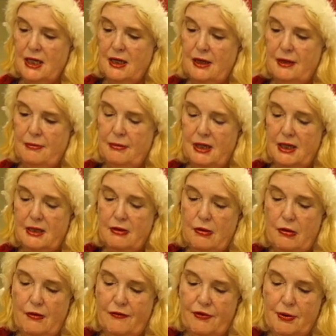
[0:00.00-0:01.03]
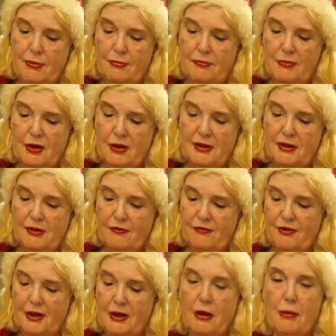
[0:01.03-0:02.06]
And a lot of them I don't
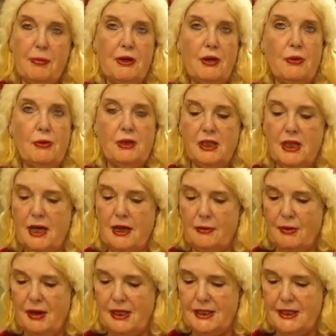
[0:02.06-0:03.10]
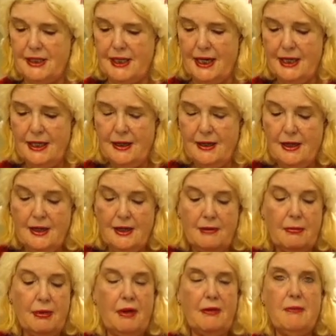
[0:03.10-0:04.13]
think I'll be using anyway today.
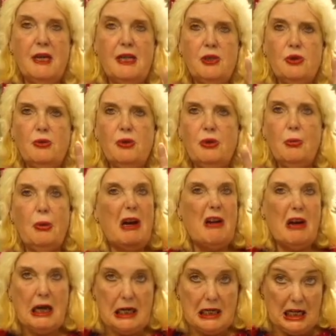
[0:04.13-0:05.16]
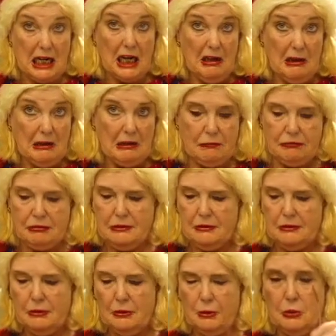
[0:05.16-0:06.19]
But make sure you wear a glove
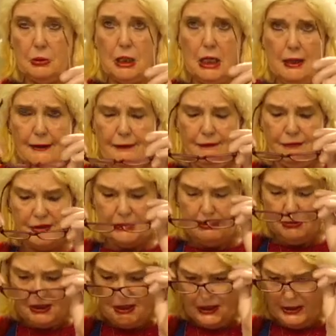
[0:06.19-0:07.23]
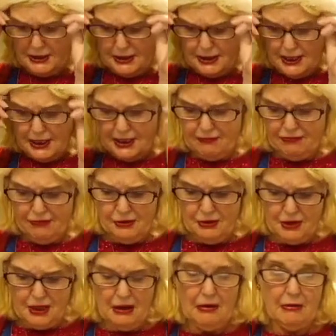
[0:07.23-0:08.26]
or gloves because
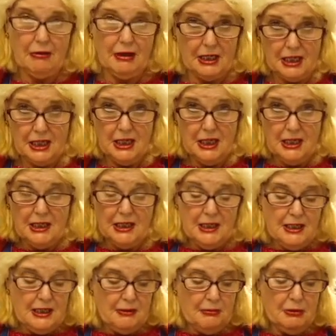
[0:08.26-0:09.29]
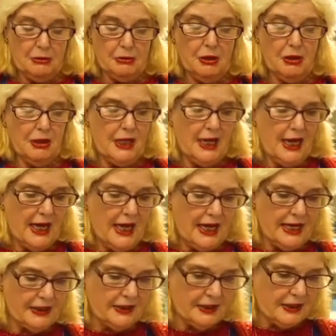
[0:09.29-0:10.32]
food colouring will dye your
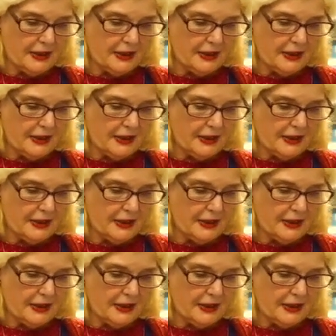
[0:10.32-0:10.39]
hands.